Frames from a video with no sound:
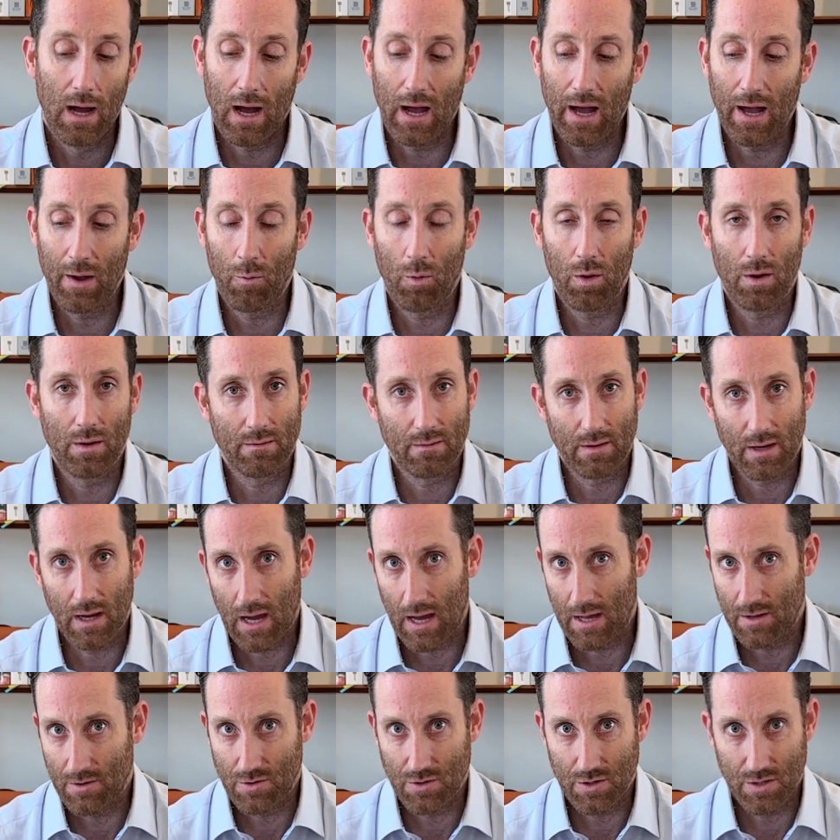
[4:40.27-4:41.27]
I went and
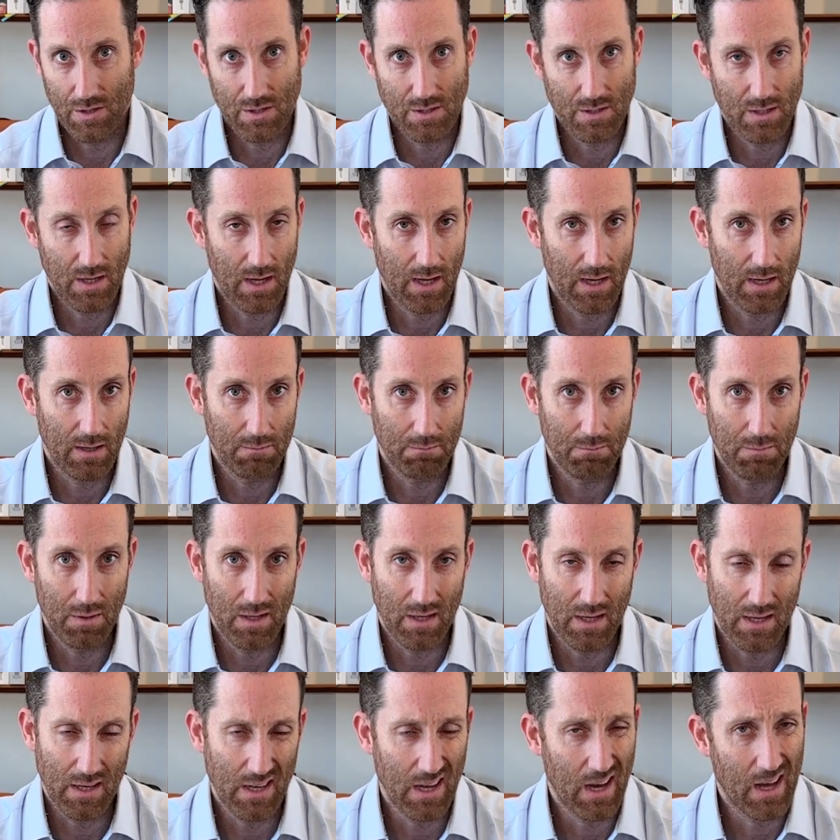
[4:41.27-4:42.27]
got just a
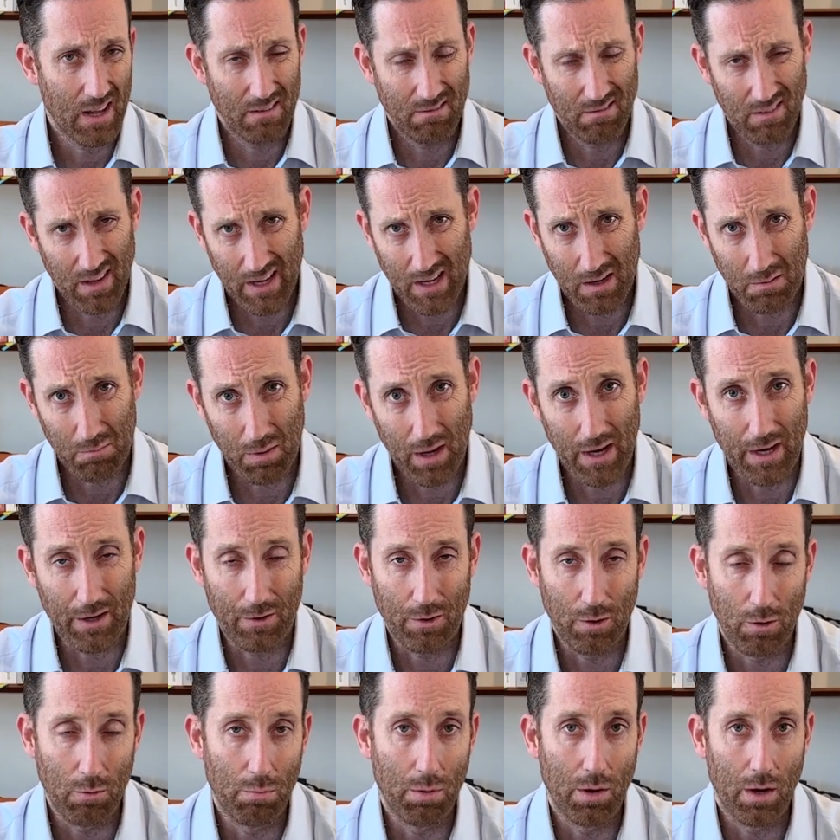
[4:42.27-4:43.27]
mini, not like a
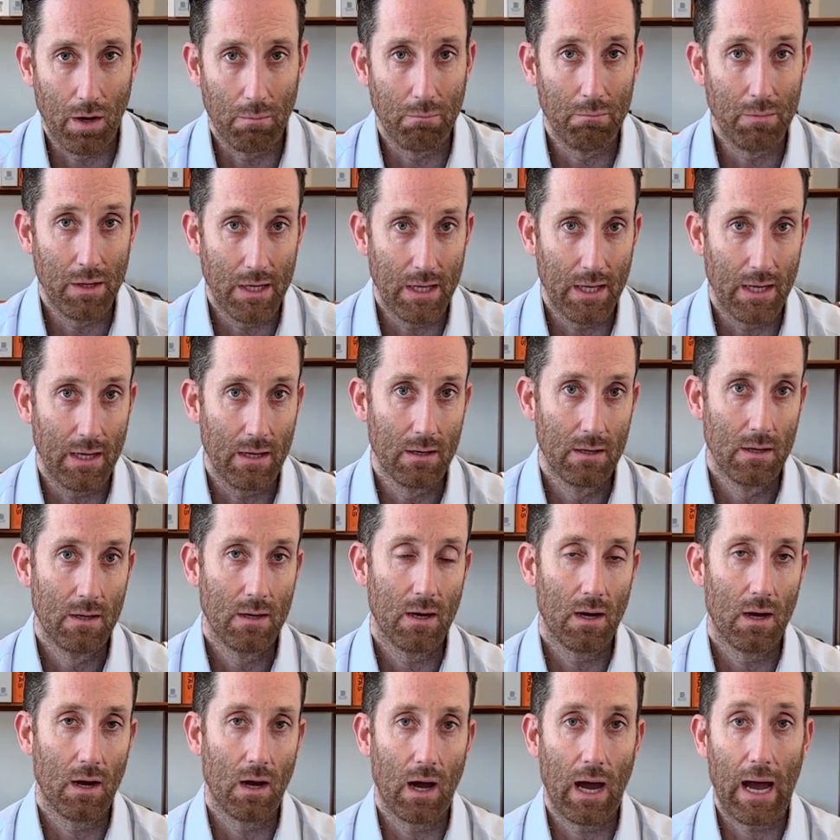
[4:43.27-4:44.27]
micro, but a mini
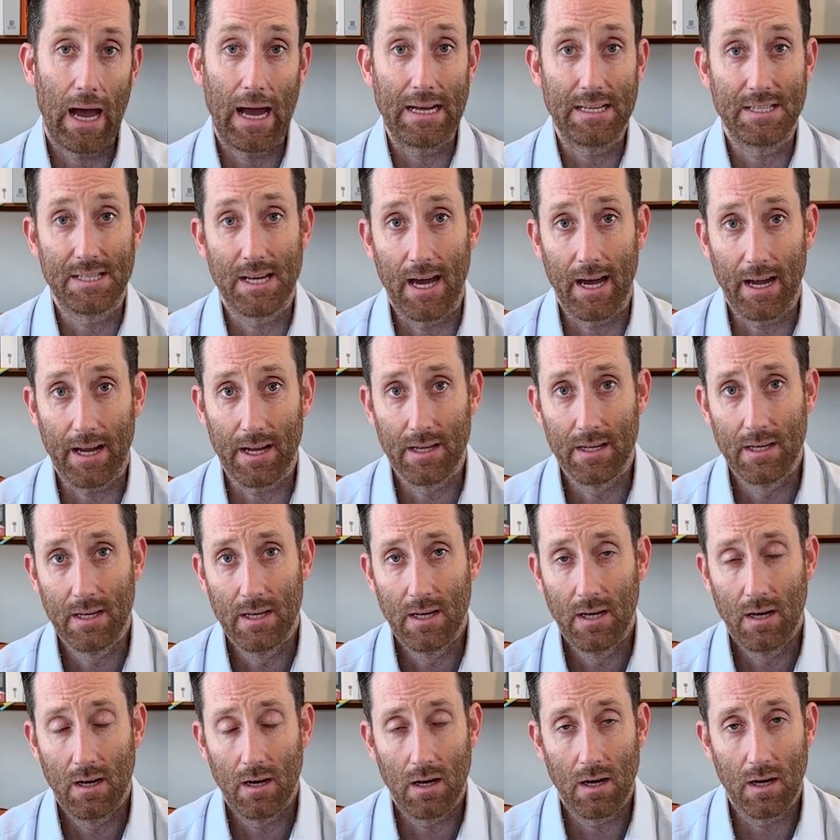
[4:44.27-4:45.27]
high-tech
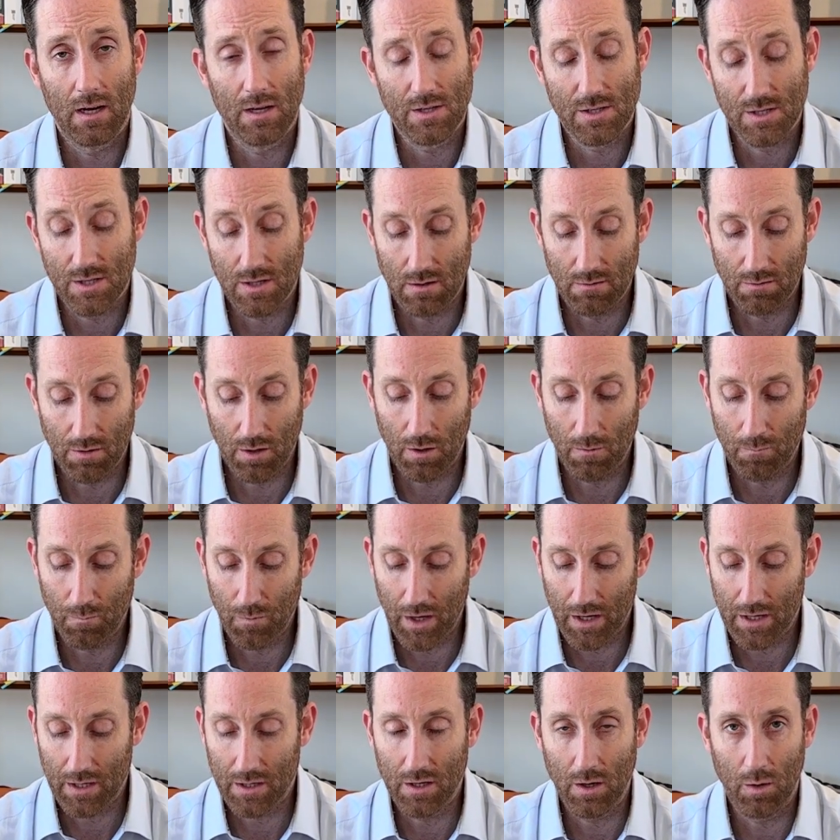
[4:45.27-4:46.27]
servo
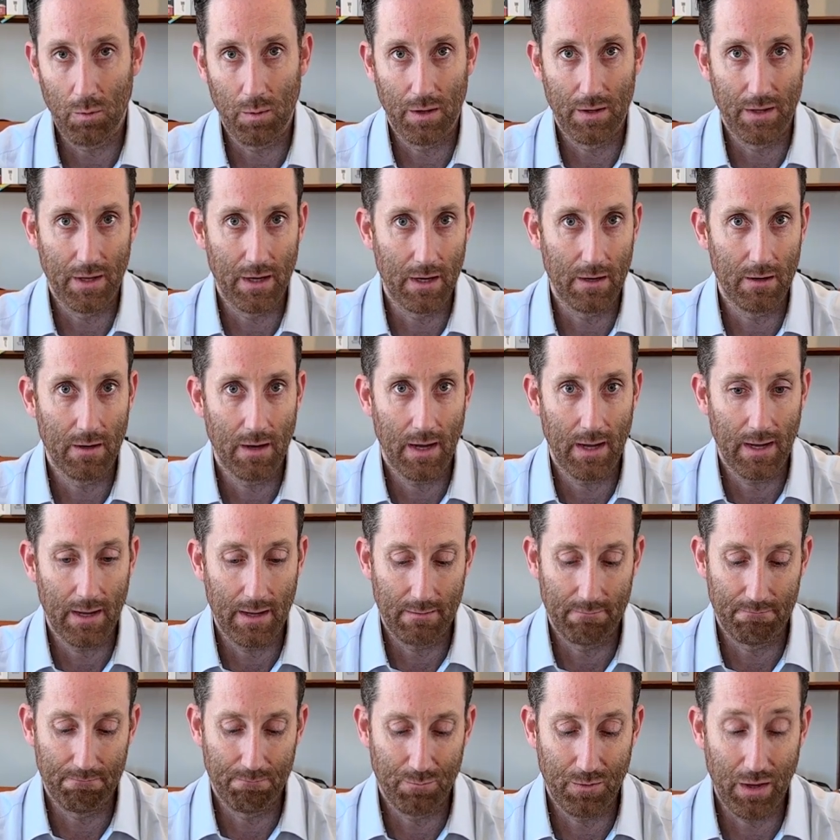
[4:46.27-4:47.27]
that could go in there,
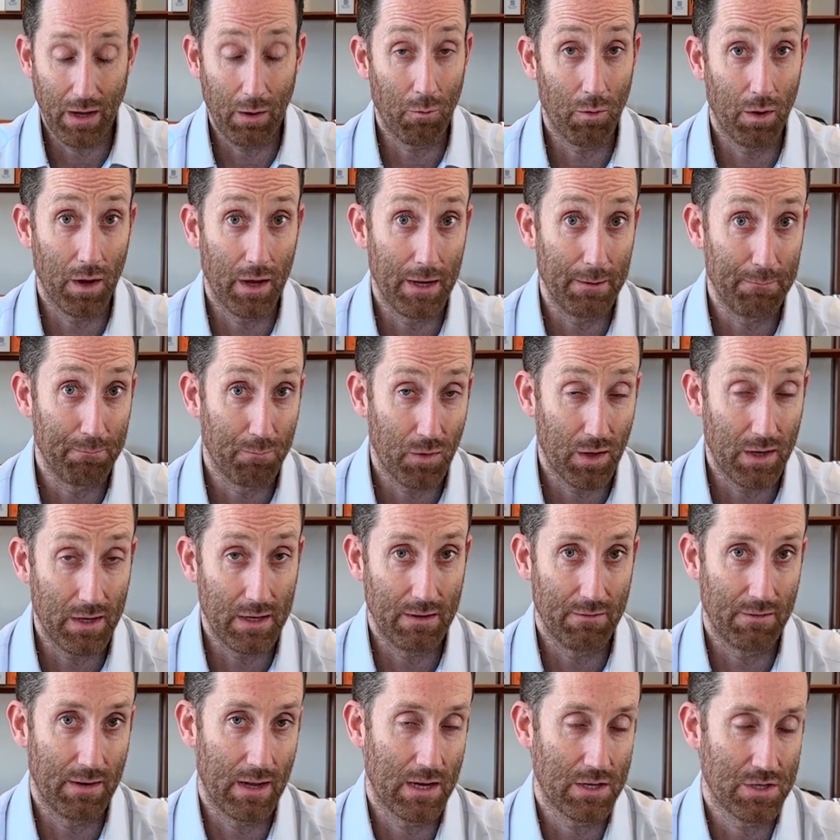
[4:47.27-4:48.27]
and that way I
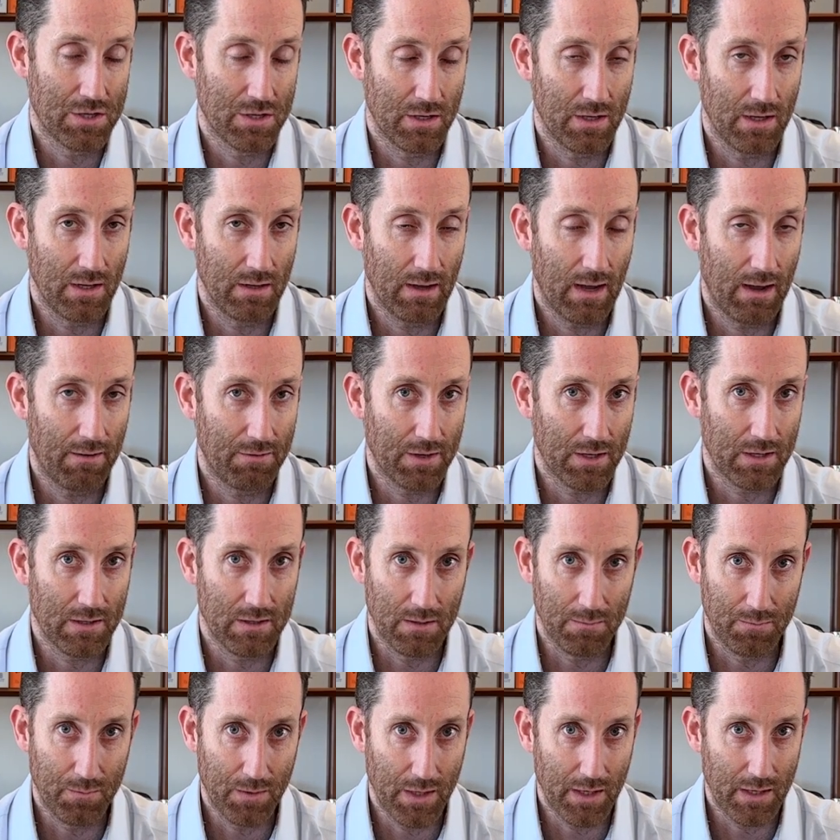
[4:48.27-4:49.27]
didn't even actually have to
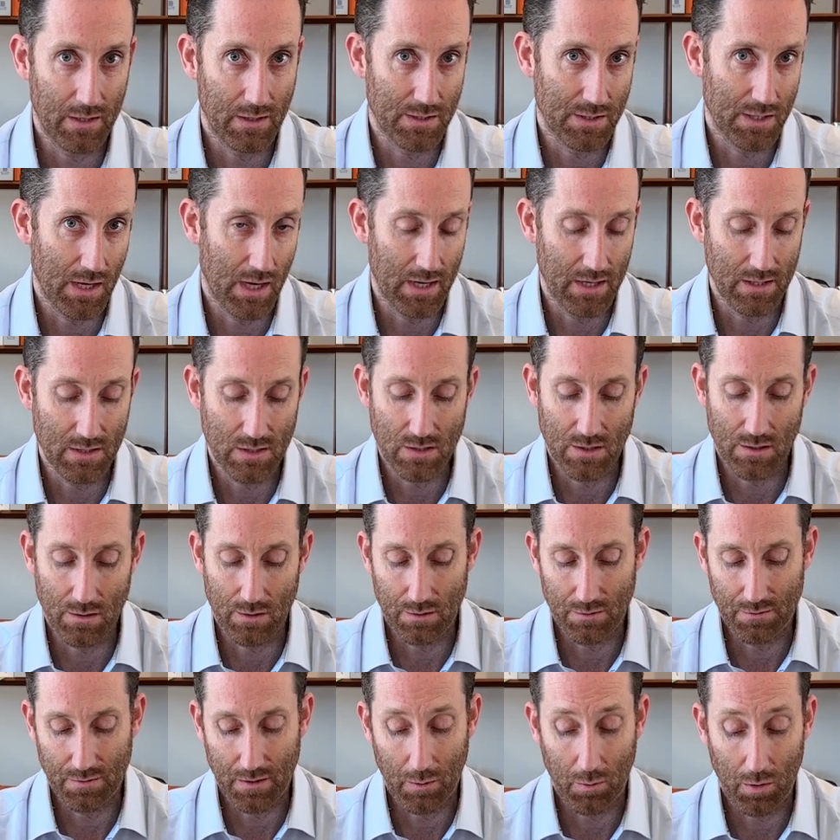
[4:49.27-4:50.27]
clip the ears on it.
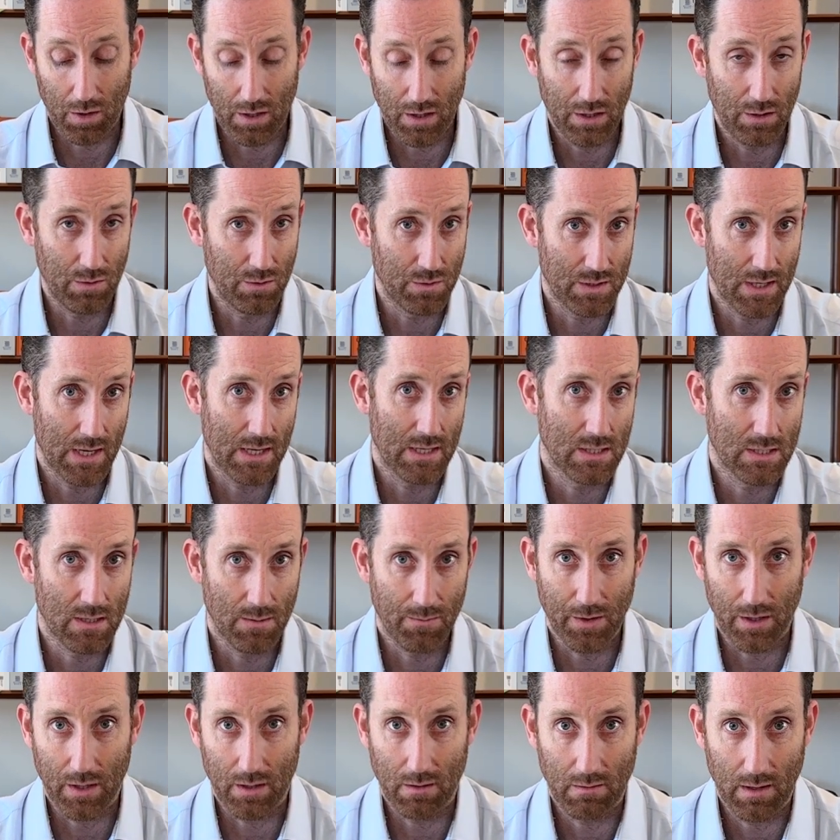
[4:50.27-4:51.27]
So if I want to use that in
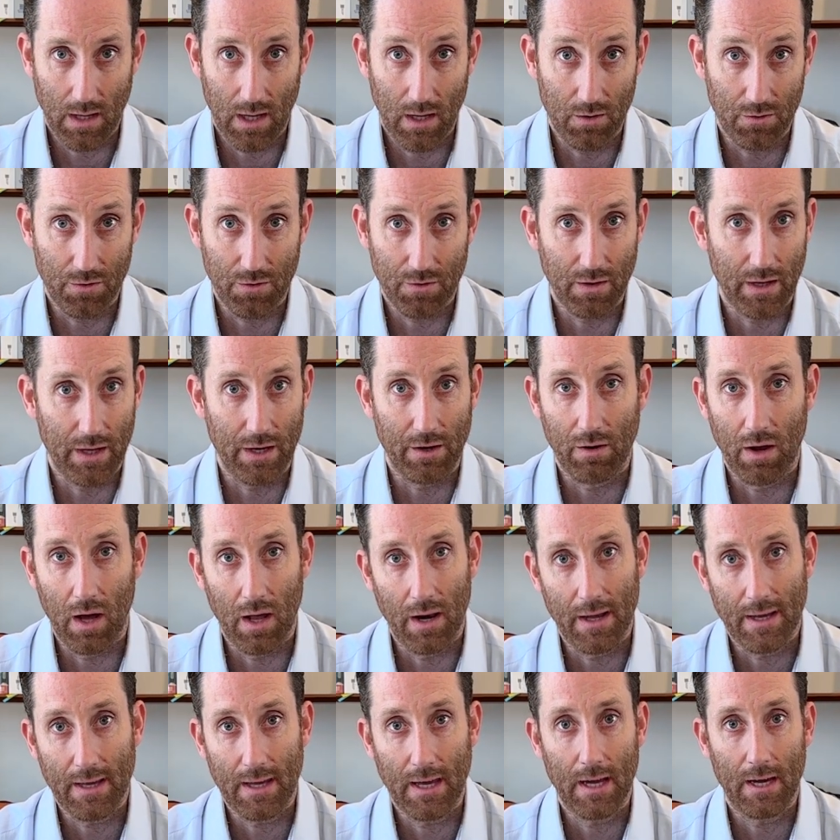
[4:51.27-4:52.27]
something else later on,
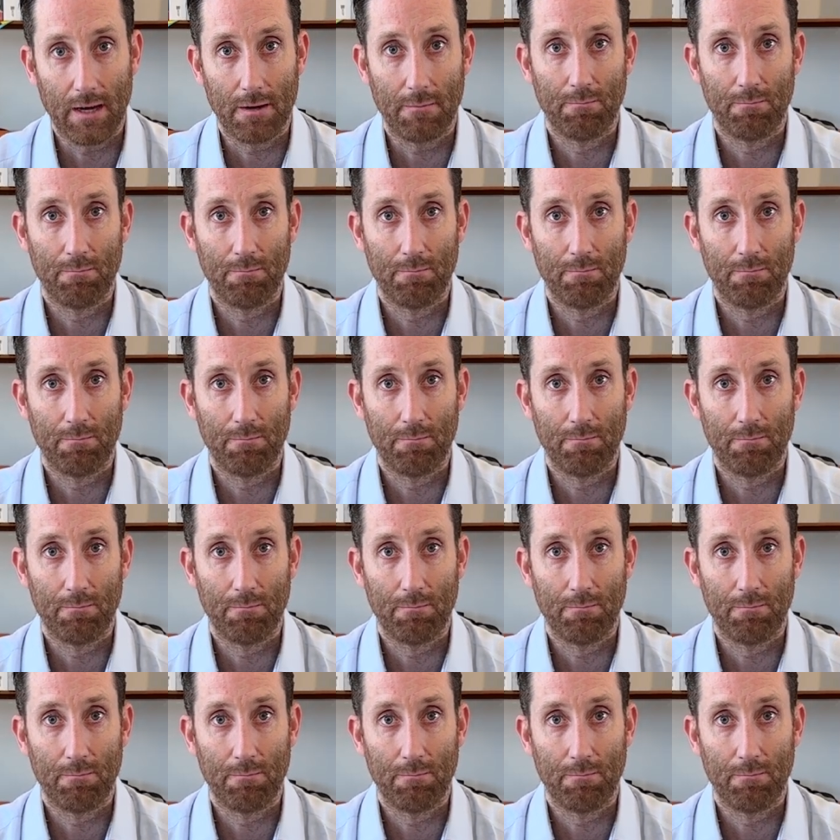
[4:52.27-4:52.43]
I can.